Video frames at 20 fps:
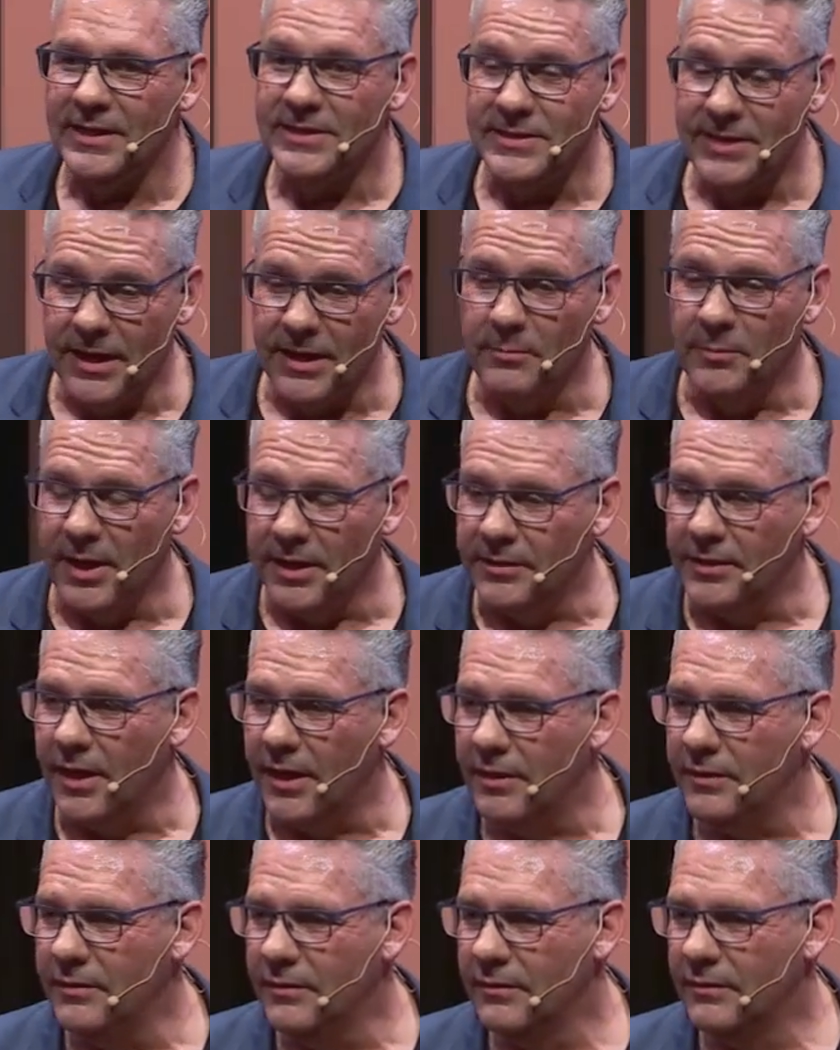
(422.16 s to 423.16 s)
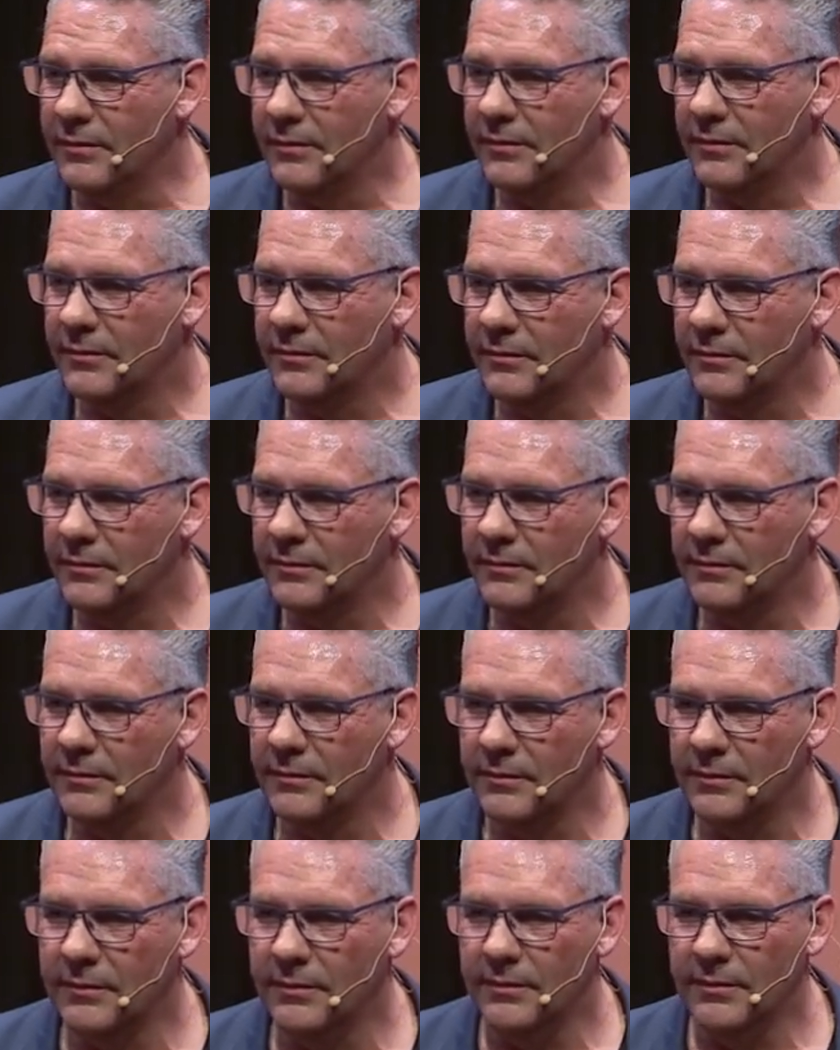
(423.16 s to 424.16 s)
I said, "Am I dead?"
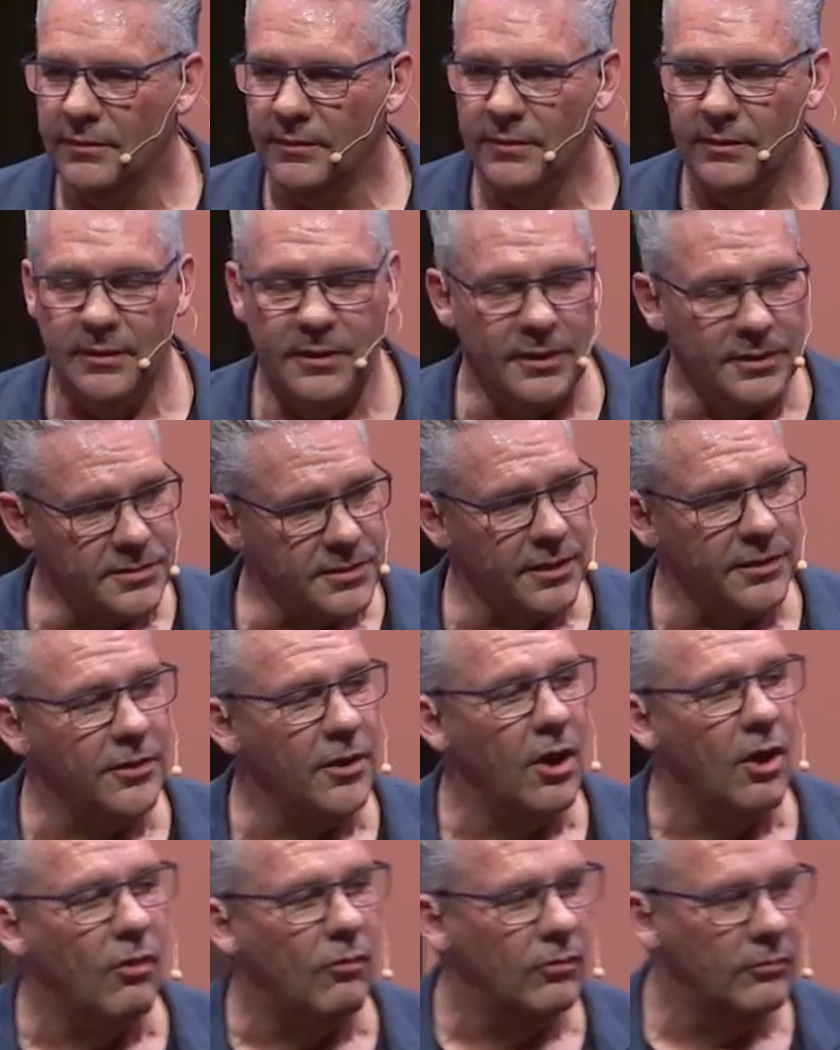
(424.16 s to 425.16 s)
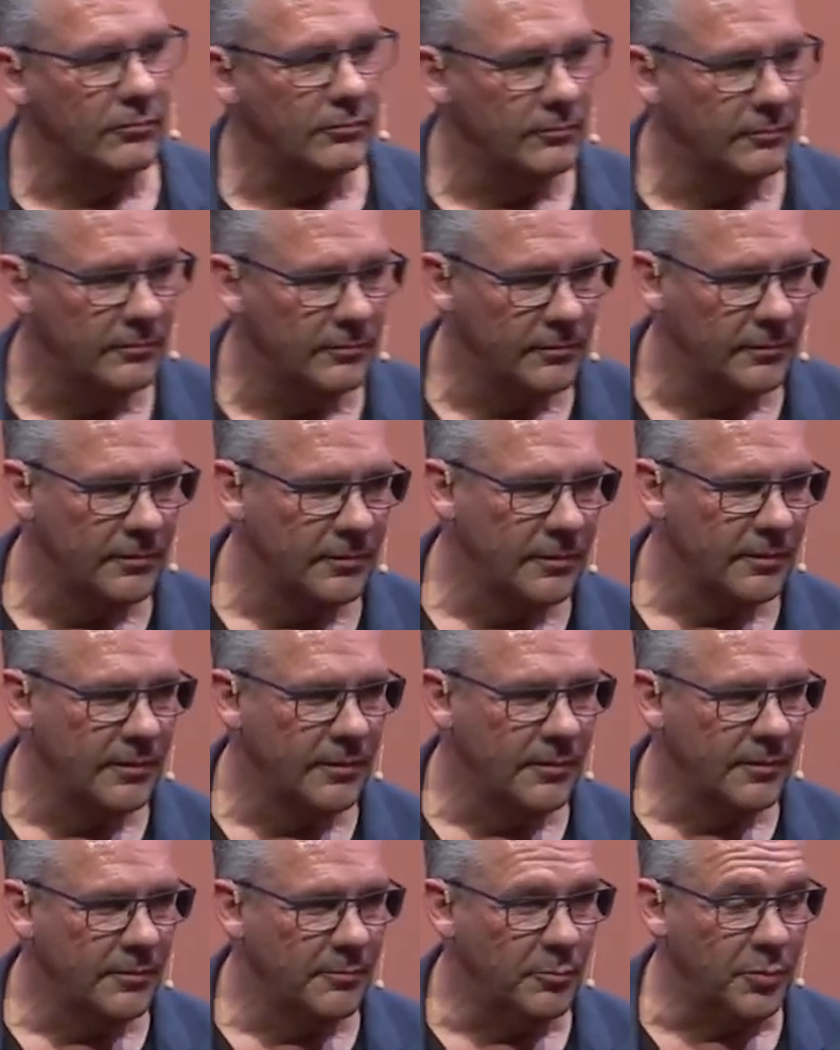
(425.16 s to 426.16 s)
He said, "No,
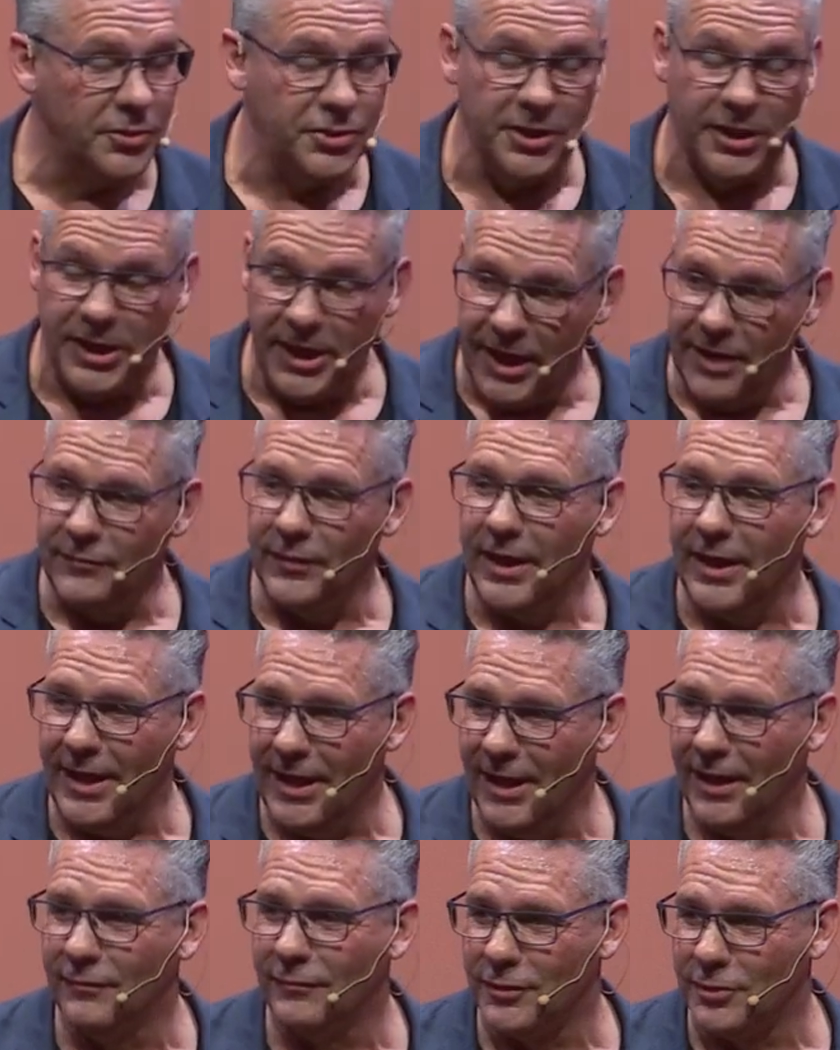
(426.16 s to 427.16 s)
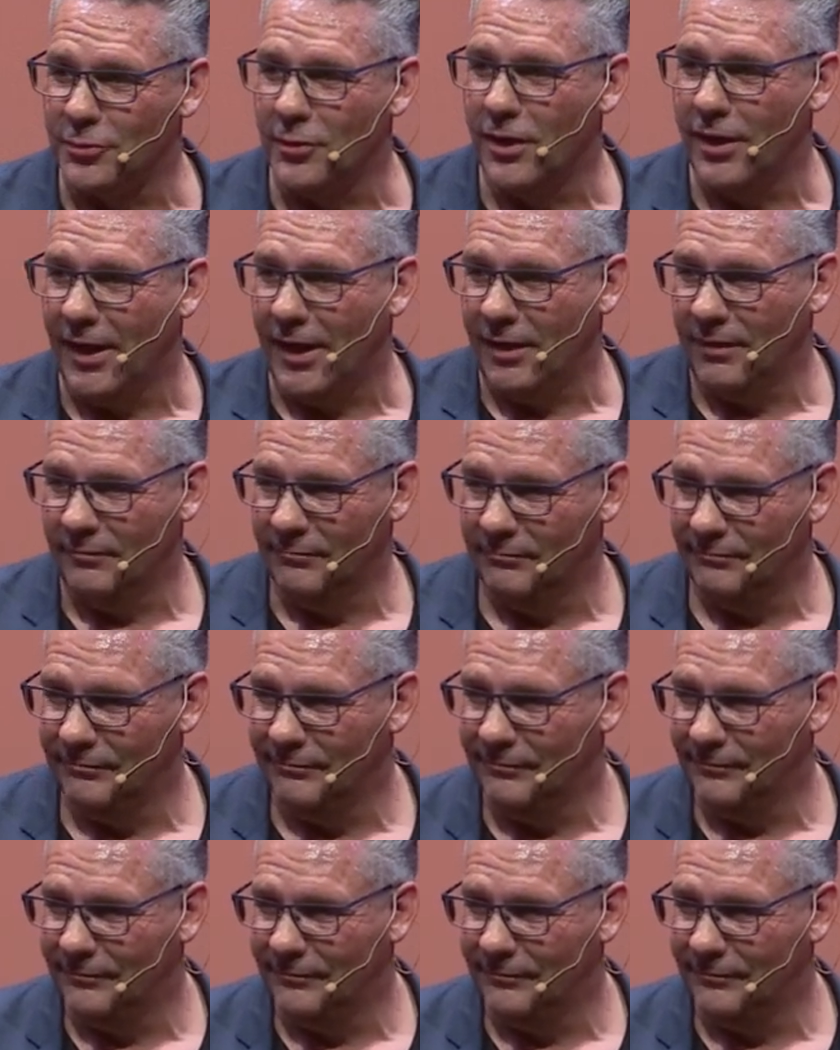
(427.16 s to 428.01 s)
but you gave it a hell of a try."